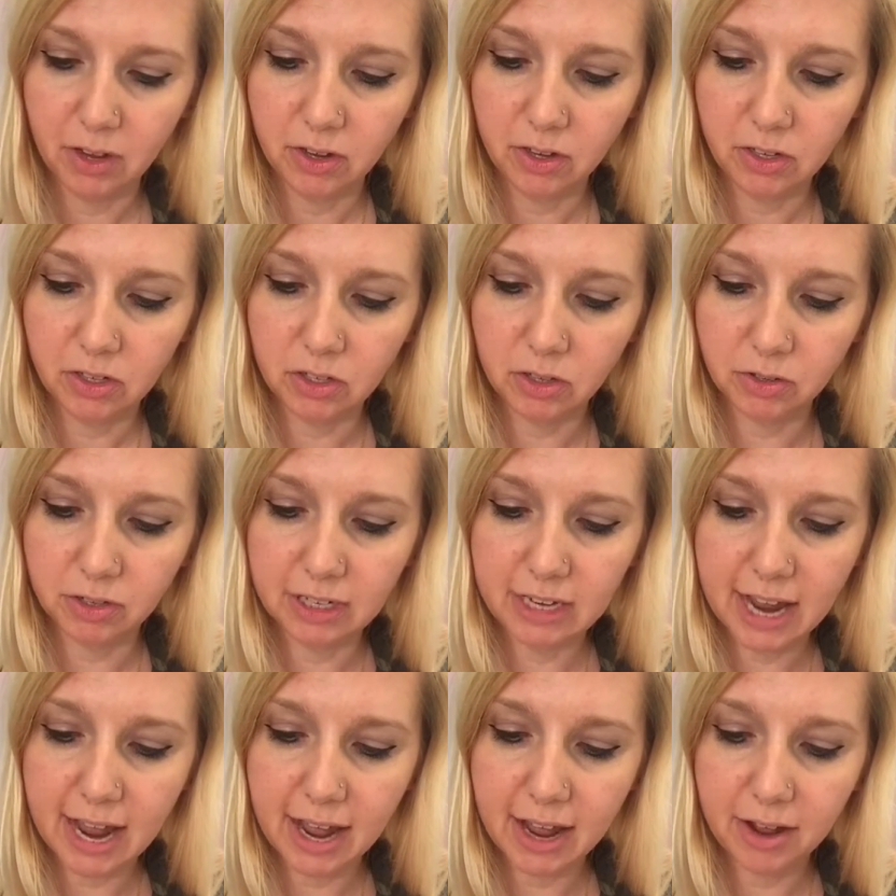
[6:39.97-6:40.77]
So
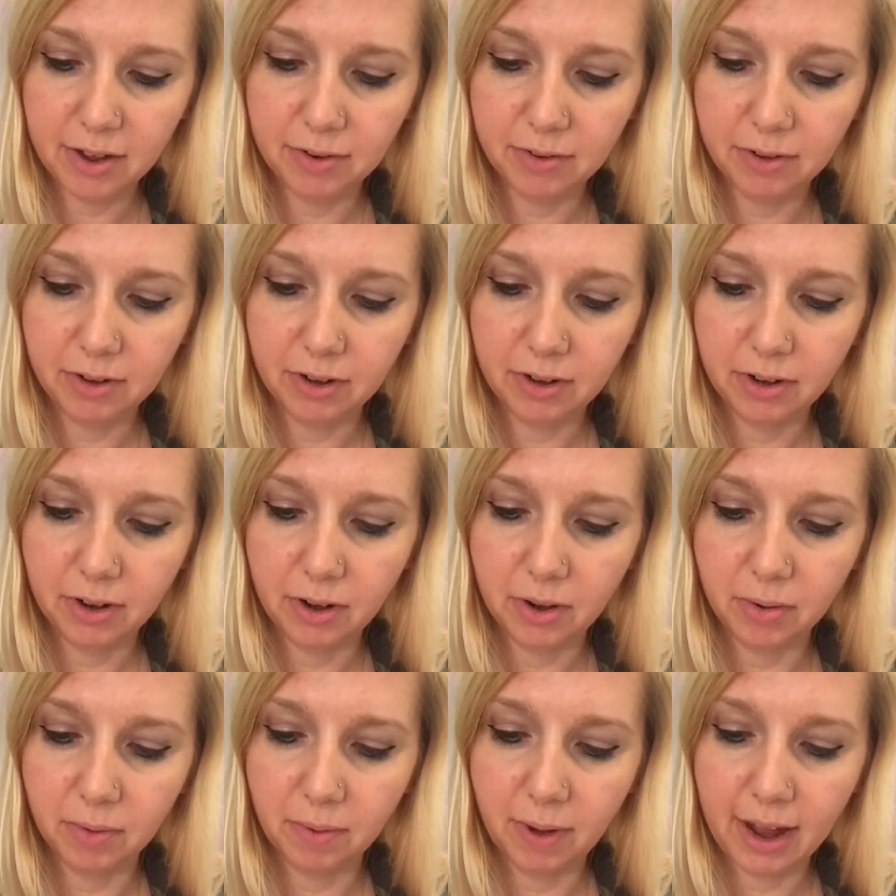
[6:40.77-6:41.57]
down,
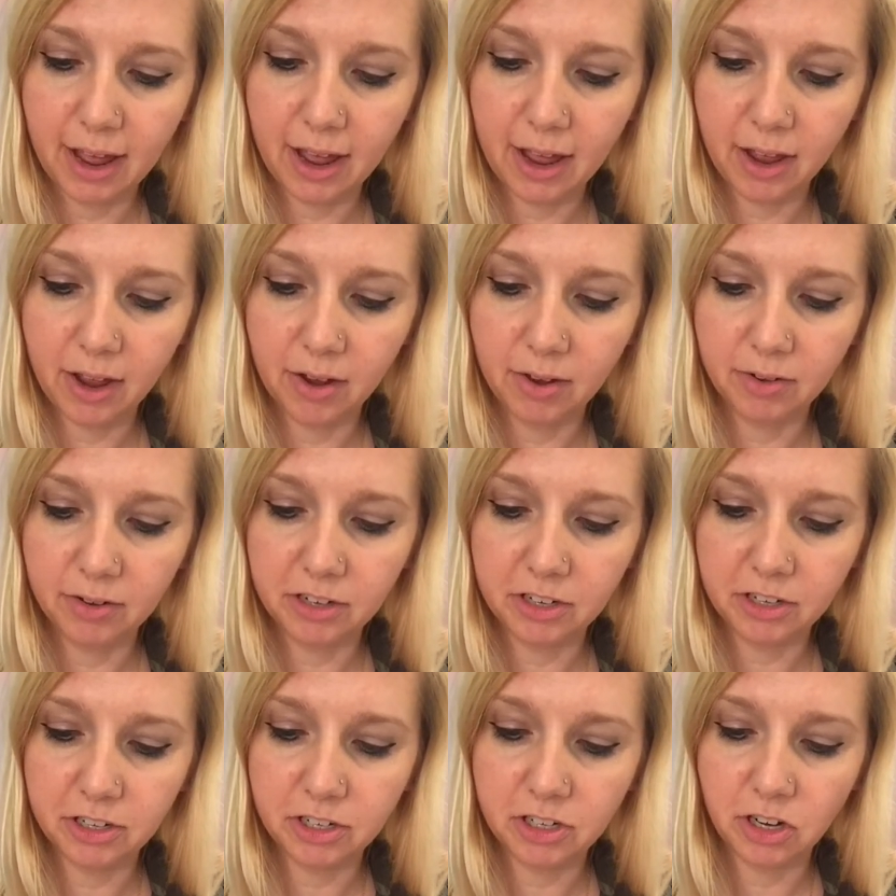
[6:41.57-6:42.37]

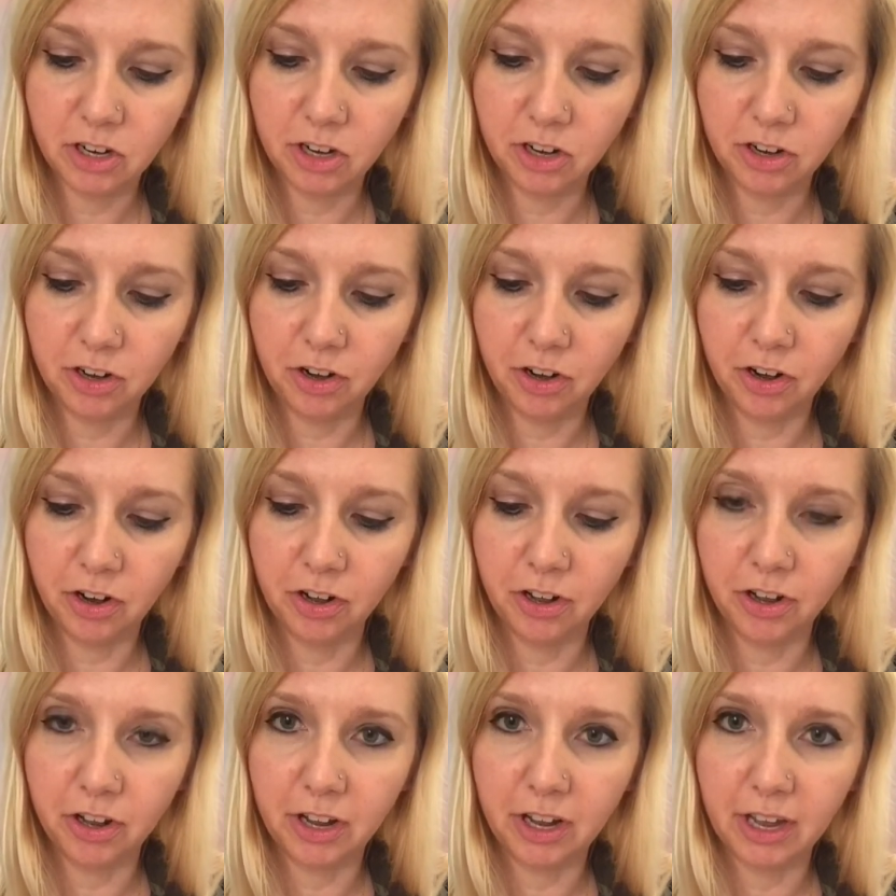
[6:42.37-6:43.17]
around, turn your
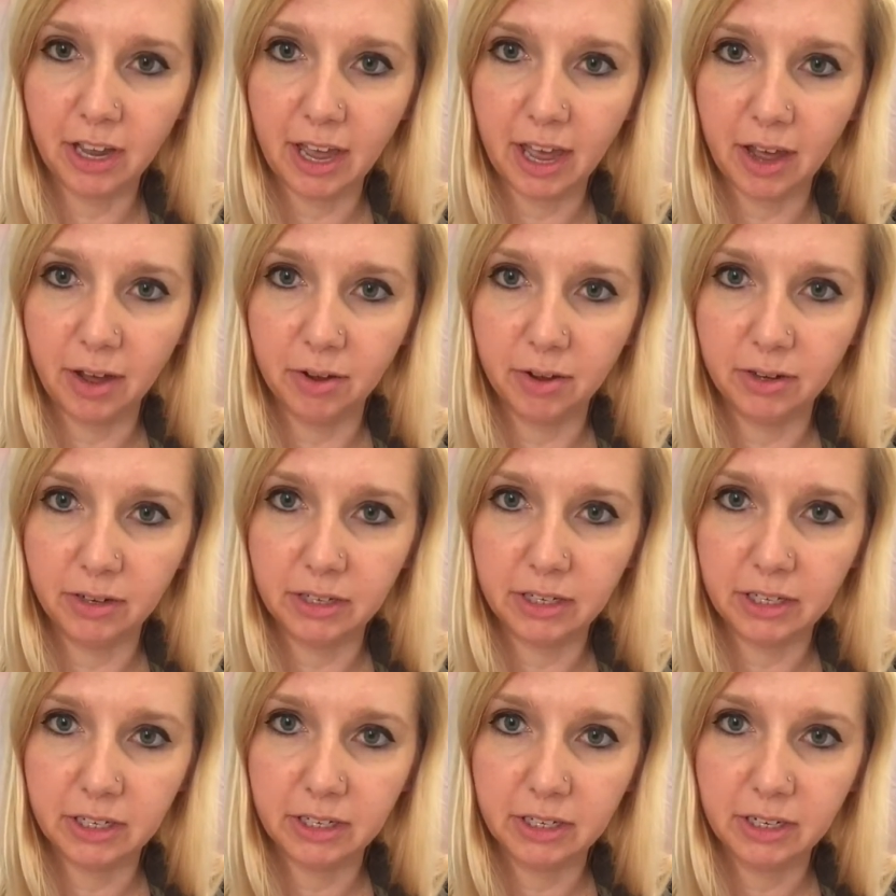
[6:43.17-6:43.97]
hook
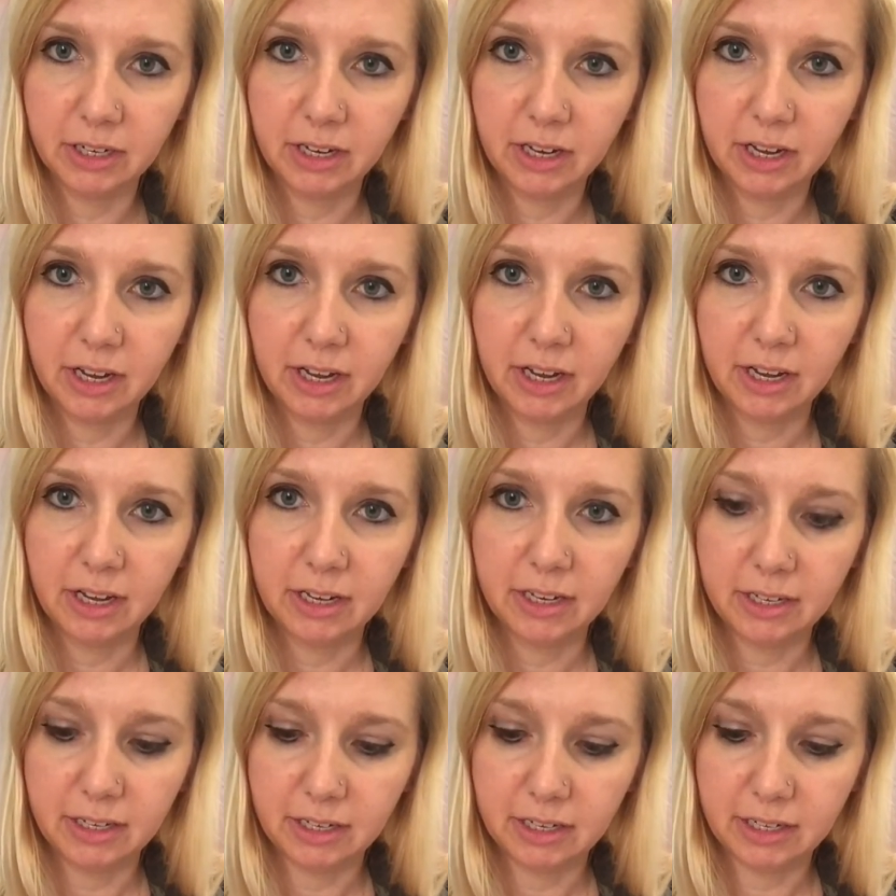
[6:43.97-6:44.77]
out.
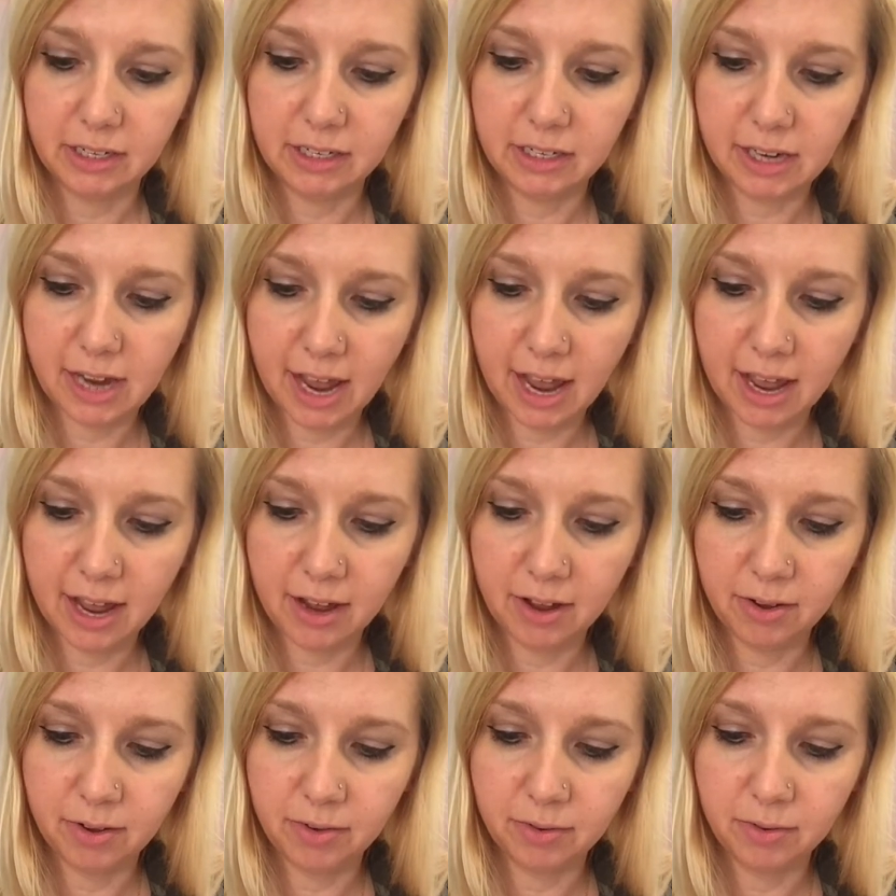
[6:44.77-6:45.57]

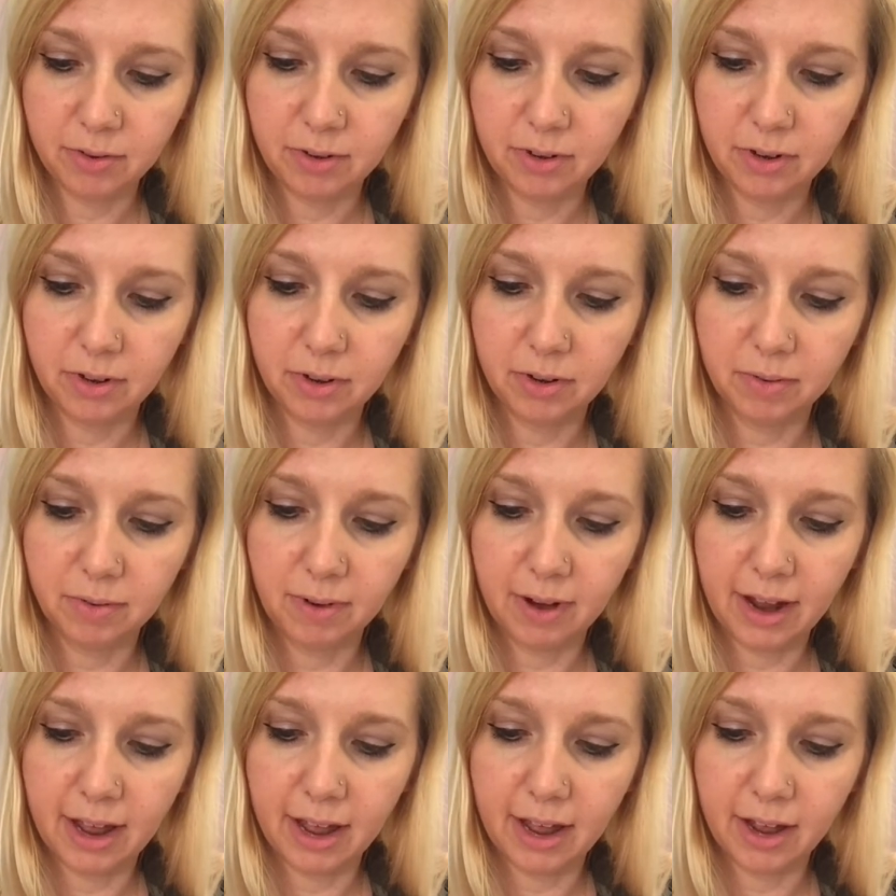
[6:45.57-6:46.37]
Down,
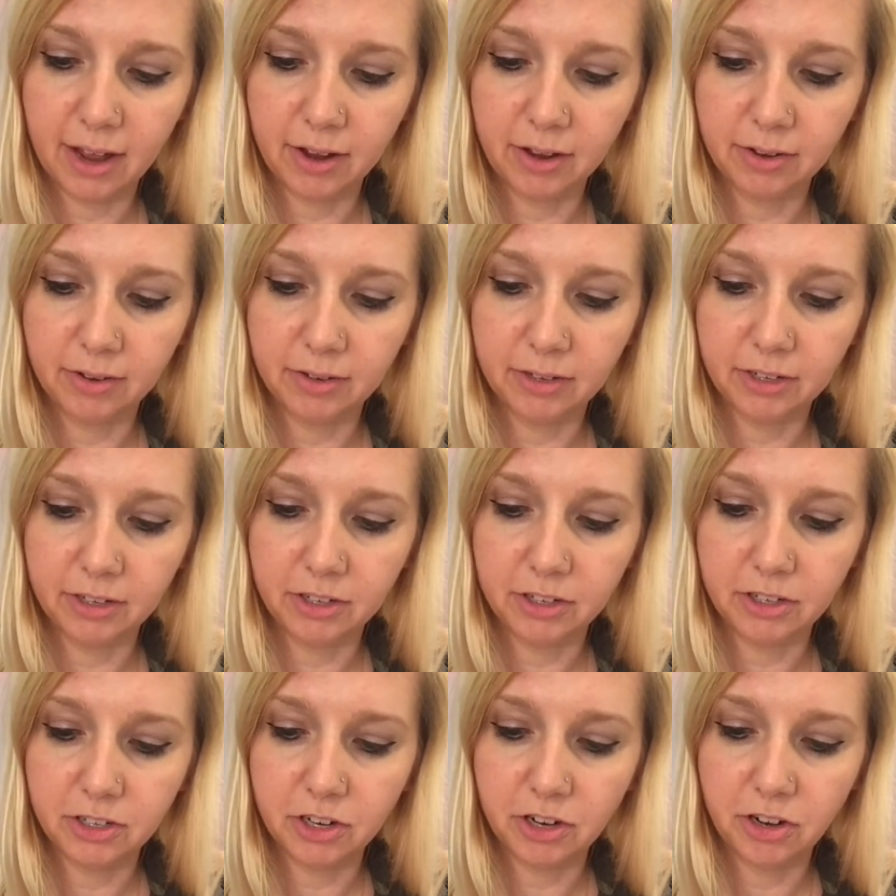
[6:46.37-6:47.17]
around,
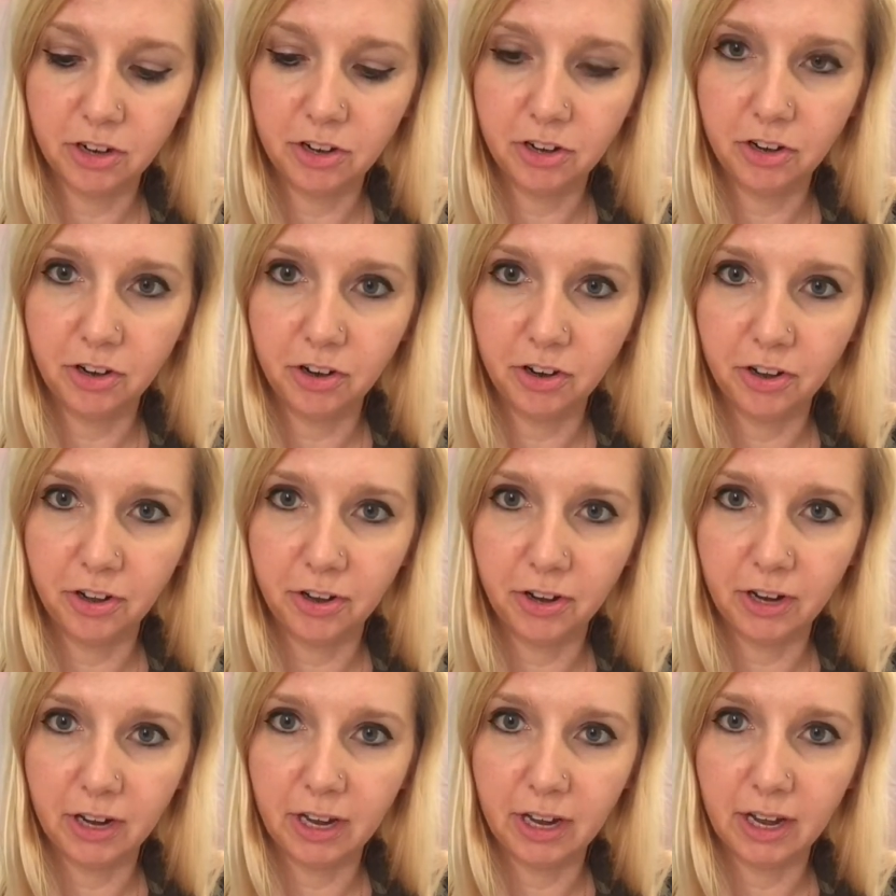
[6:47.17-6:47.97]
turn your
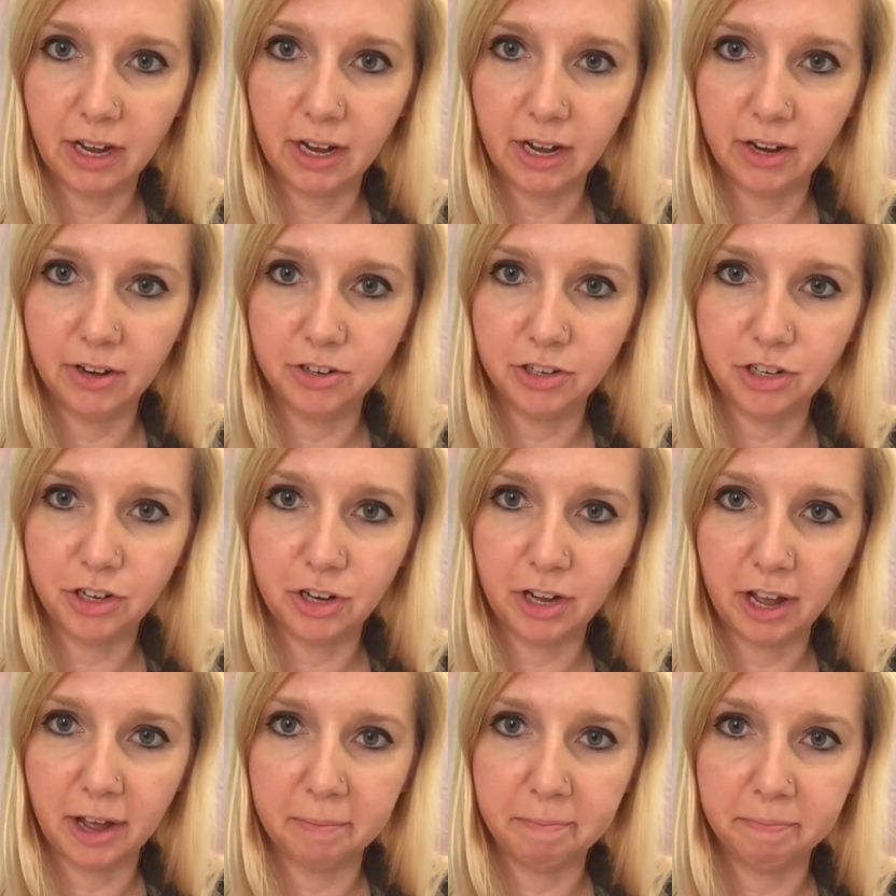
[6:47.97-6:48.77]
hook, and out you
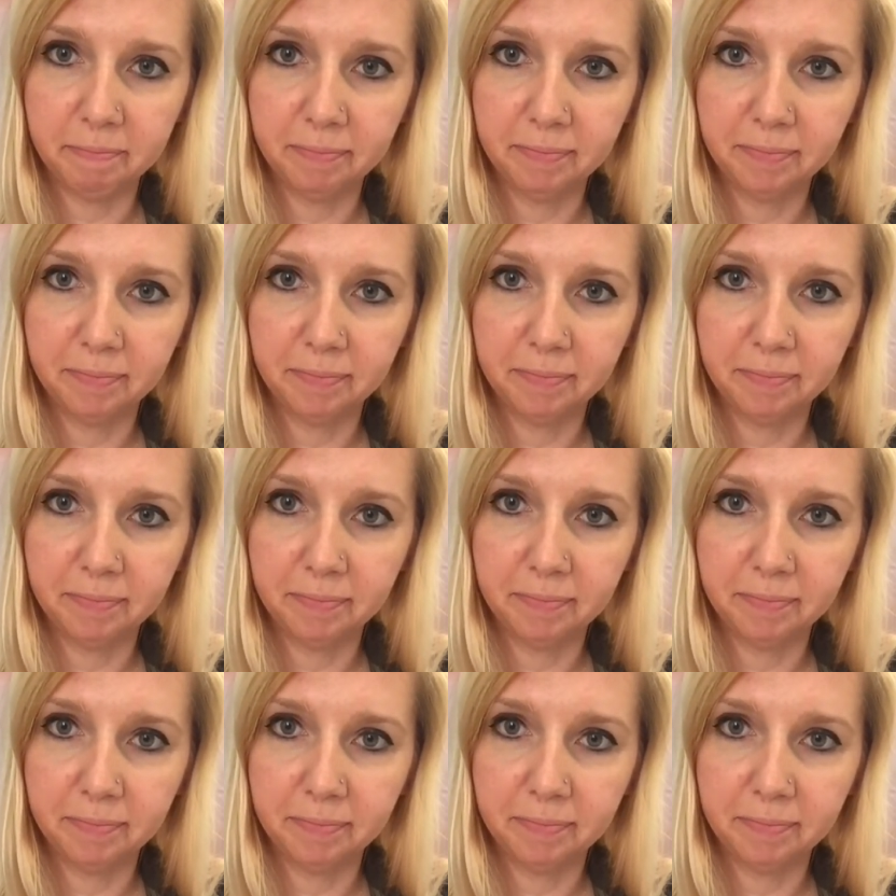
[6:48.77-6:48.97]
come.